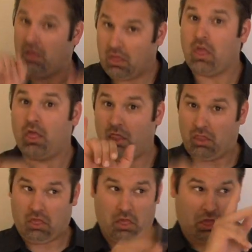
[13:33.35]
Or
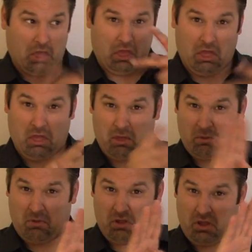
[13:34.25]
another thing you
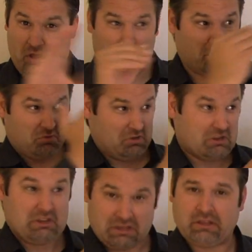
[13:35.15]
can do is,
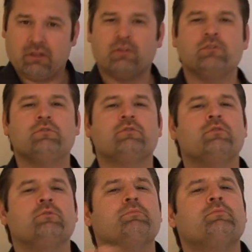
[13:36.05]
from that list,
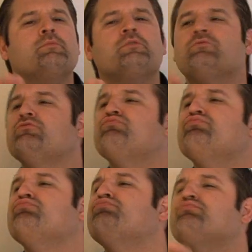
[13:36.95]
go out and find
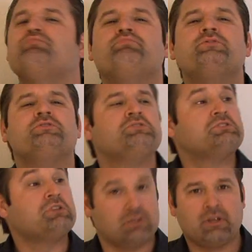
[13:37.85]
other companies looking to
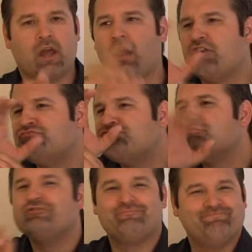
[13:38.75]
hire in the same
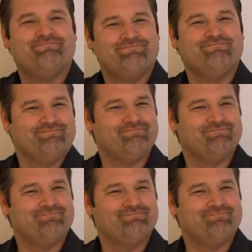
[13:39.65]
industry.